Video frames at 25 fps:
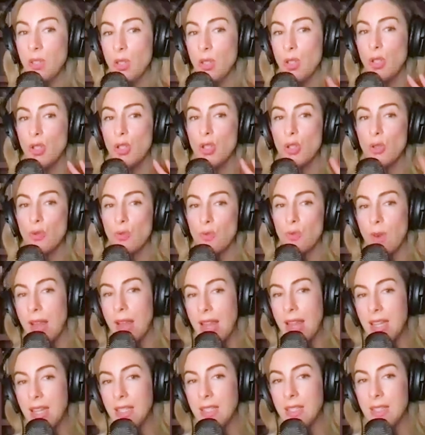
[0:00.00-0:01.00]

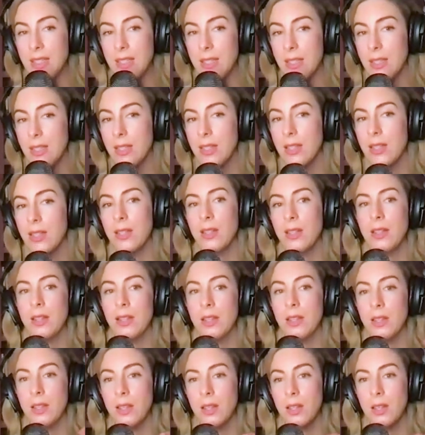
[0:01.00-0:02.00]
straight
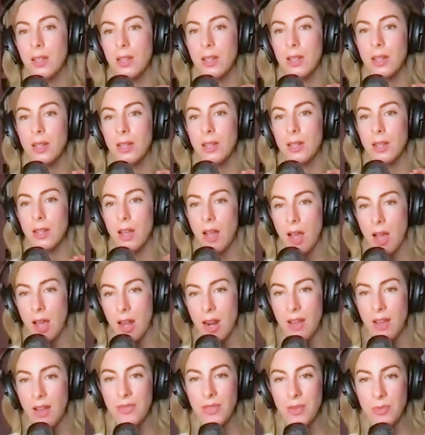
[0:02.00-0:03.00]

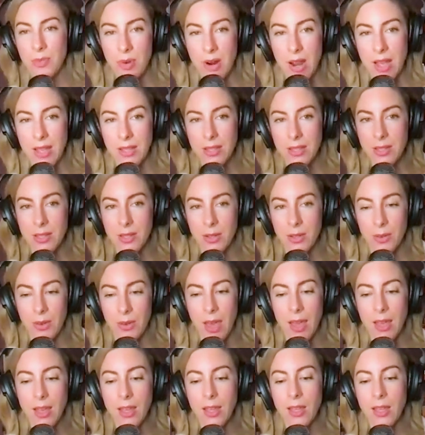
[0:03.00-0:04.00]
hot off the press,
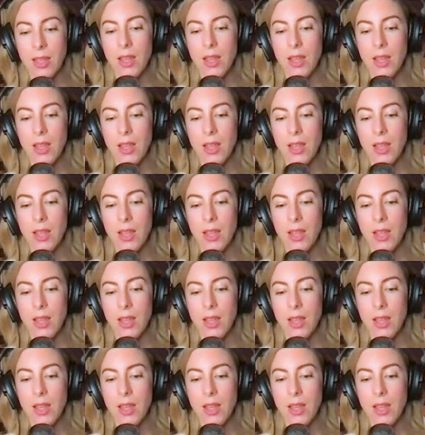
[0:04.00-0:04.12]
okay?